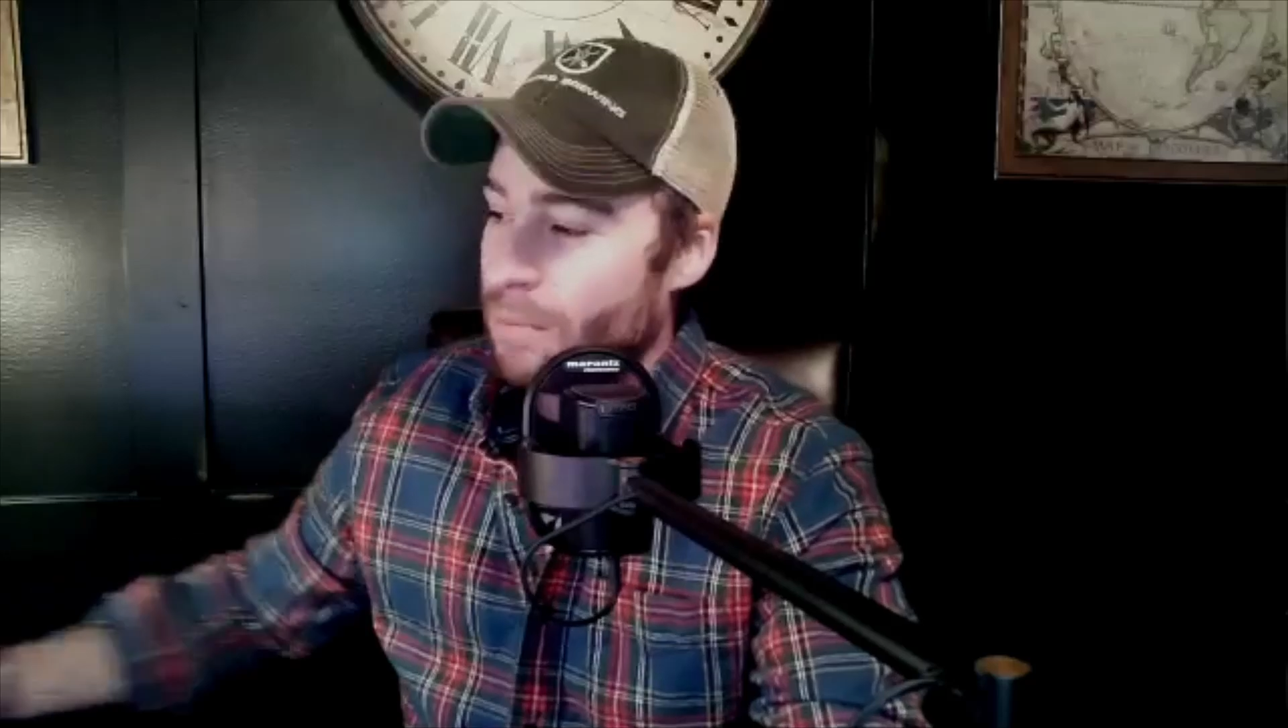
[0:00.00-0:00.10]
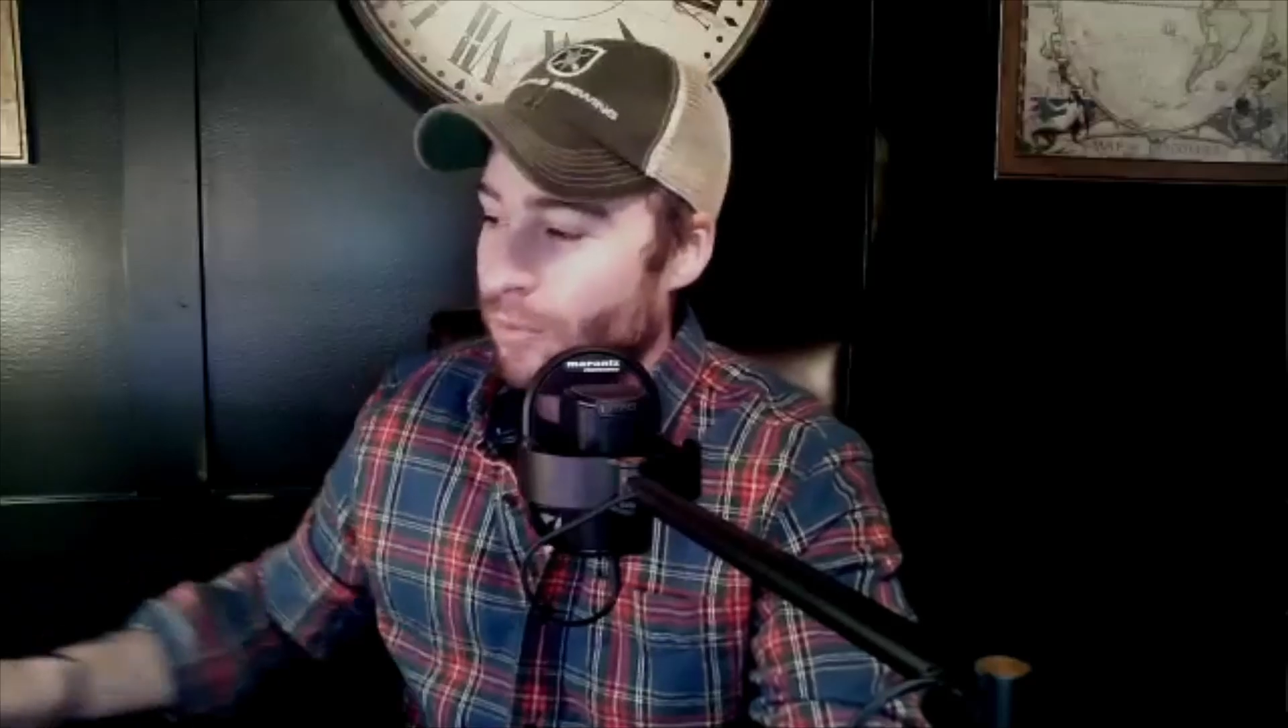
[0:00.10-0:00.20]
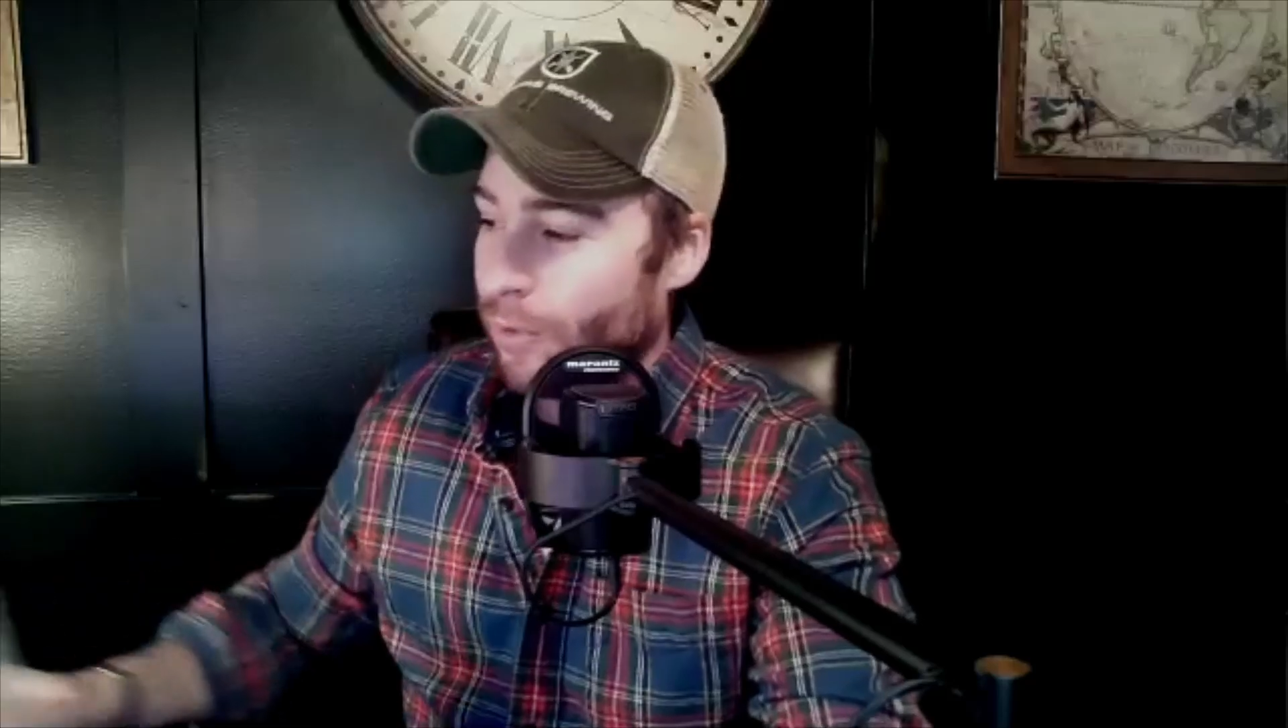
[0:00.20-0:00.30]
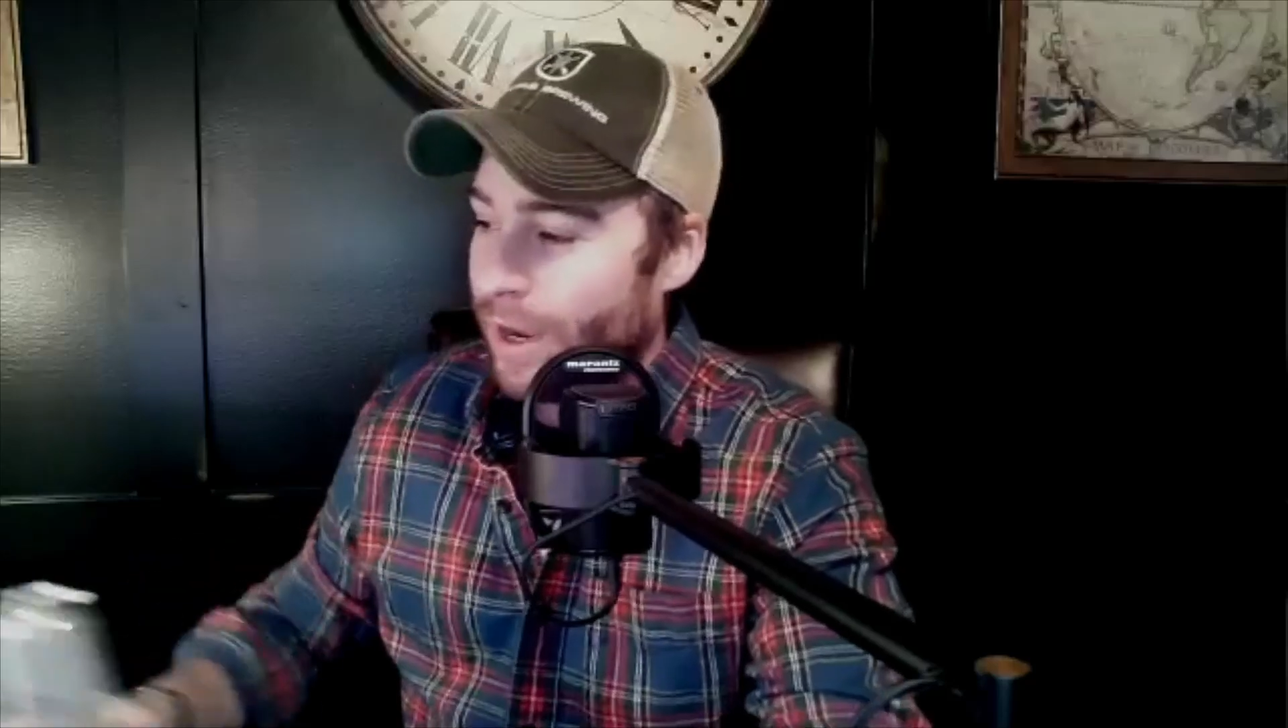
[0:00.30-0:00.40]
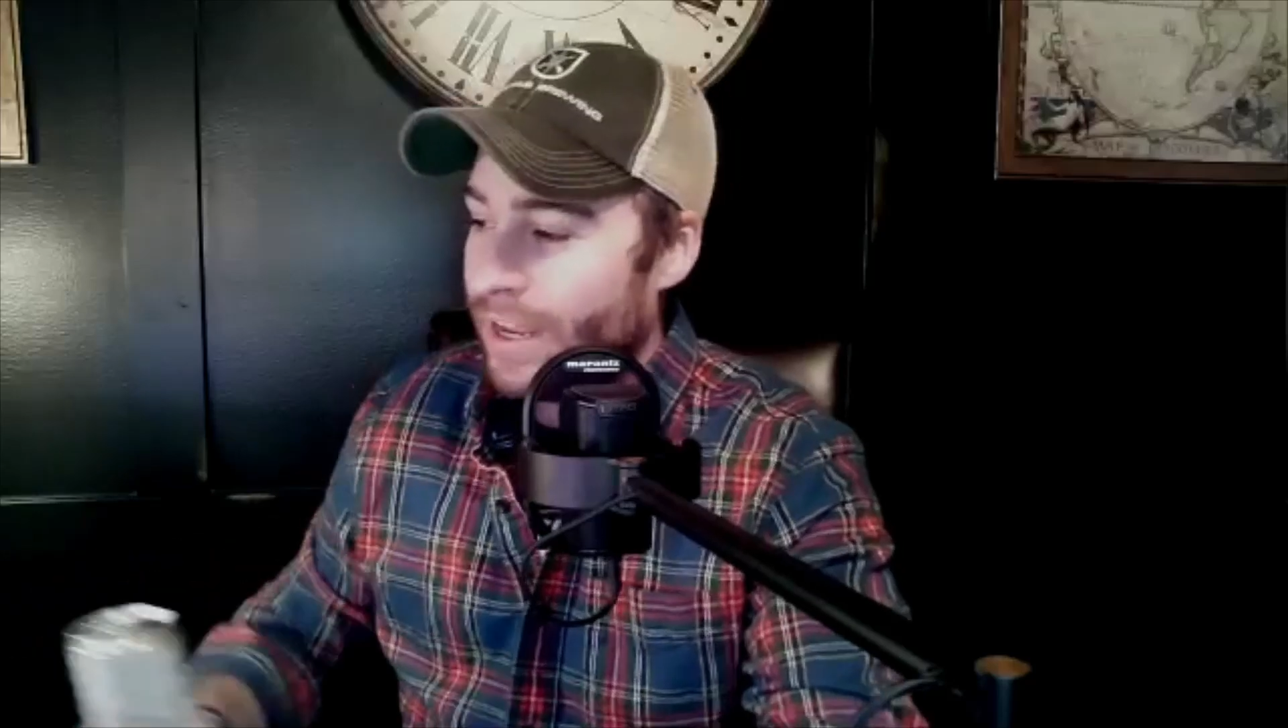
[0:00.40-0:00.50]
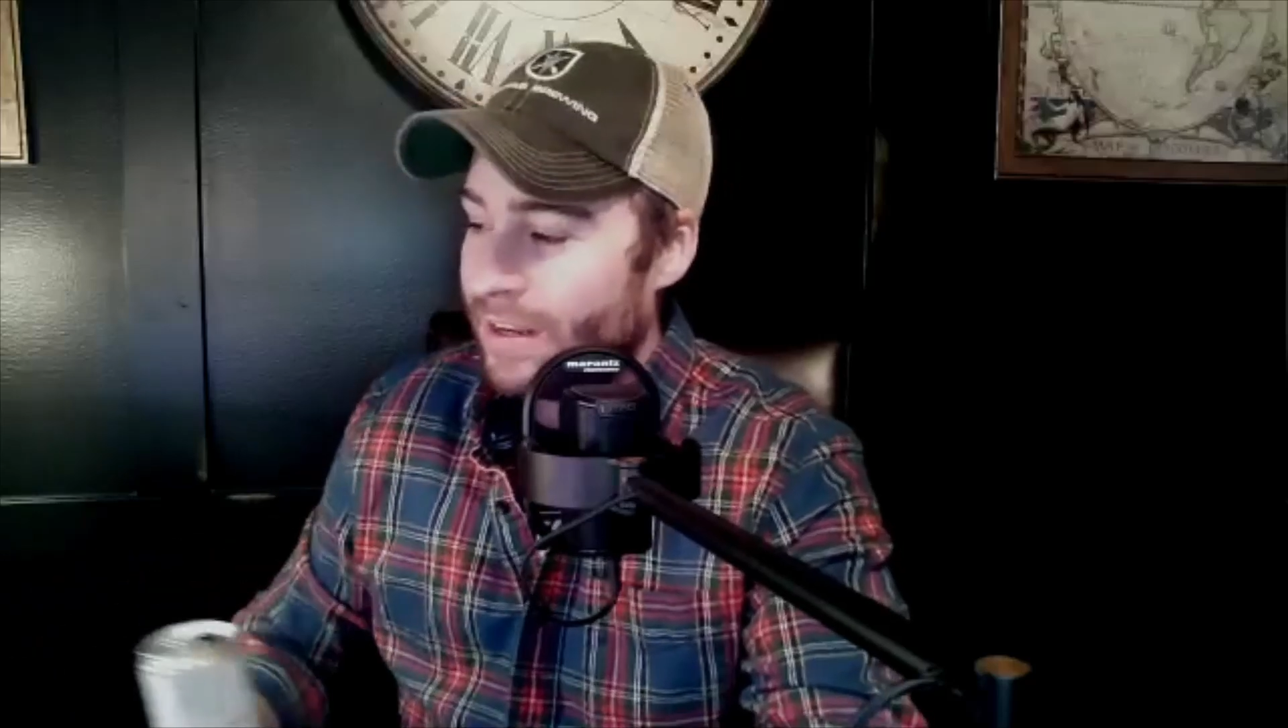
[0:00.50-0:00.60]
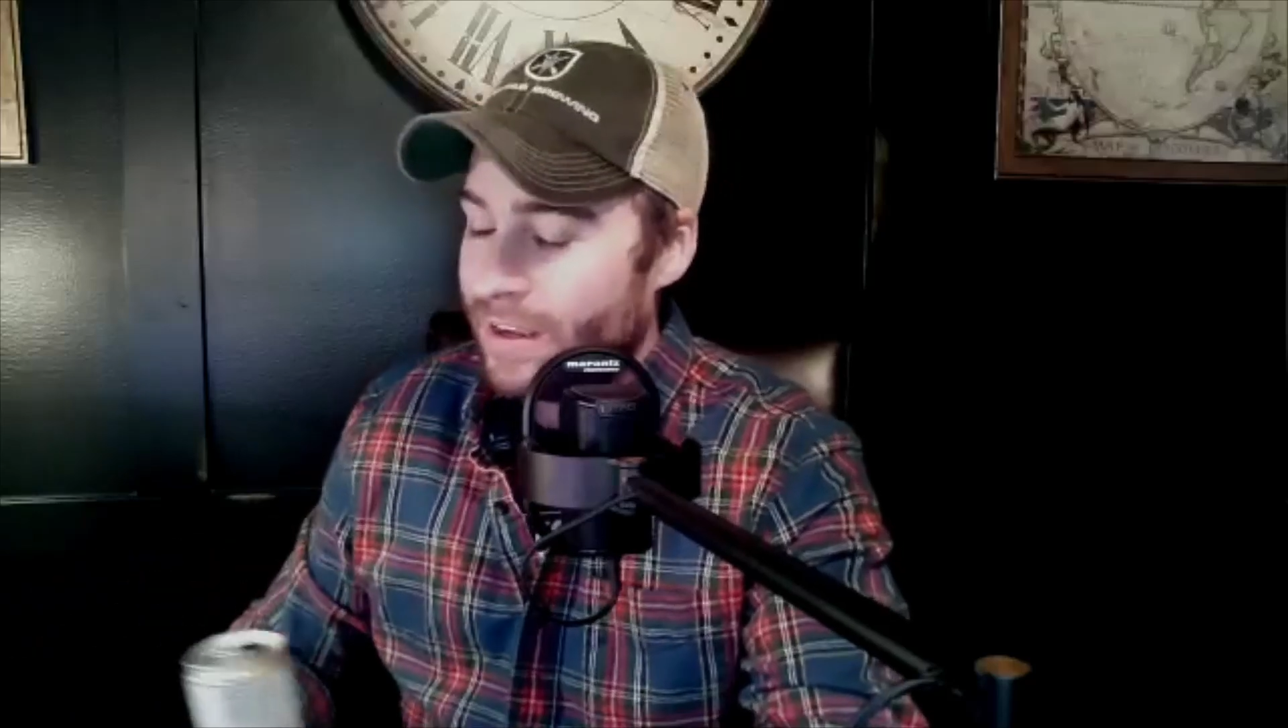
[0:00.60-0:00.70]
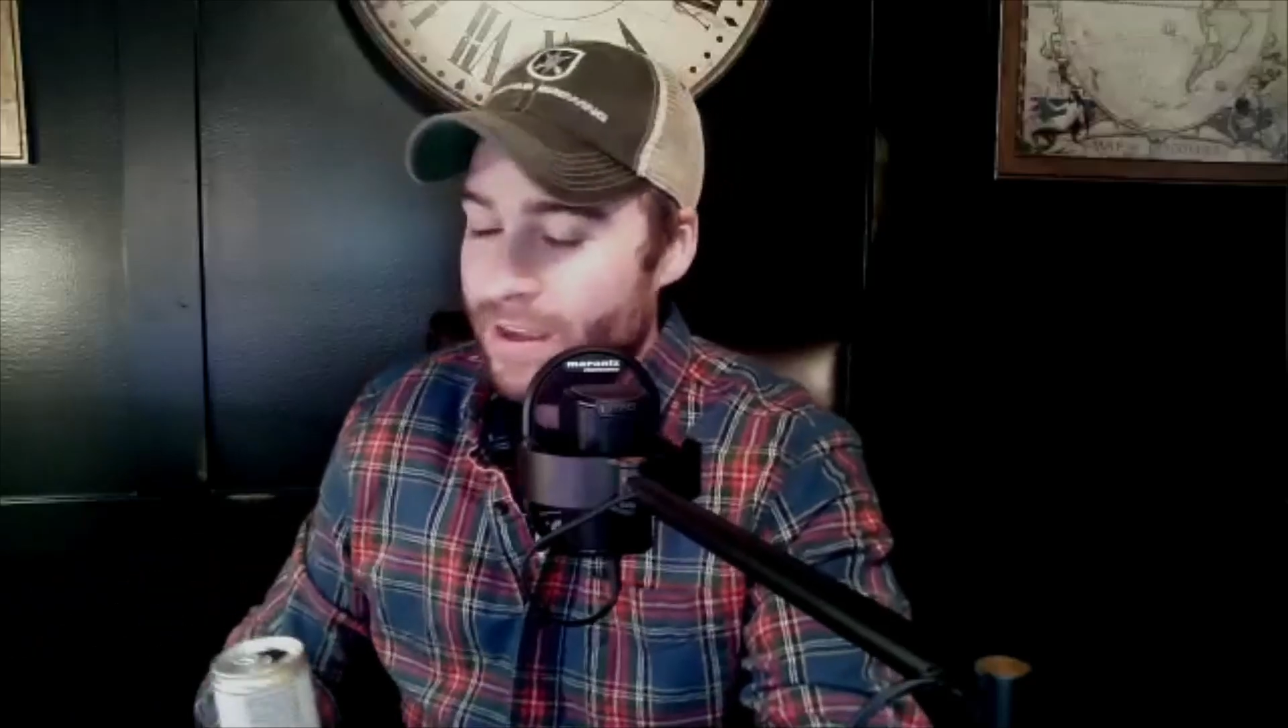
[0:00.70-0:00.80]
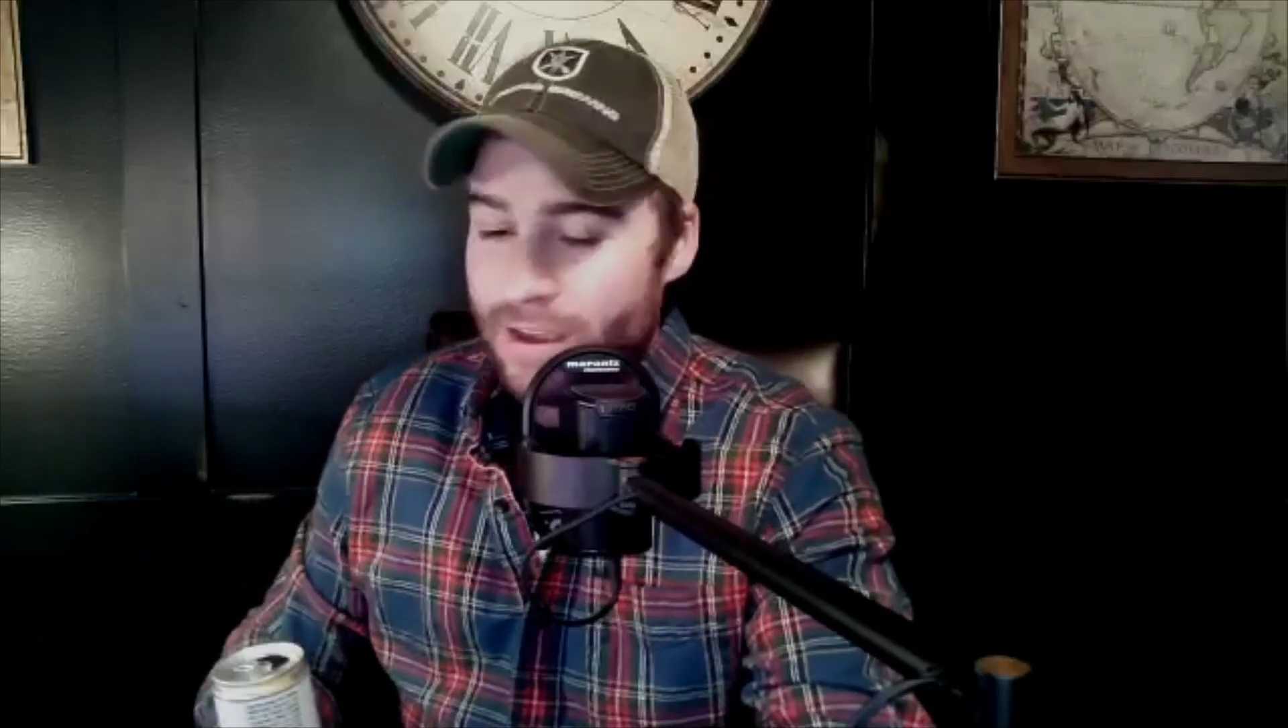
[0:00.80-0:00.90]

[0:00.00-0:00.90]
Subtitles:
Marine,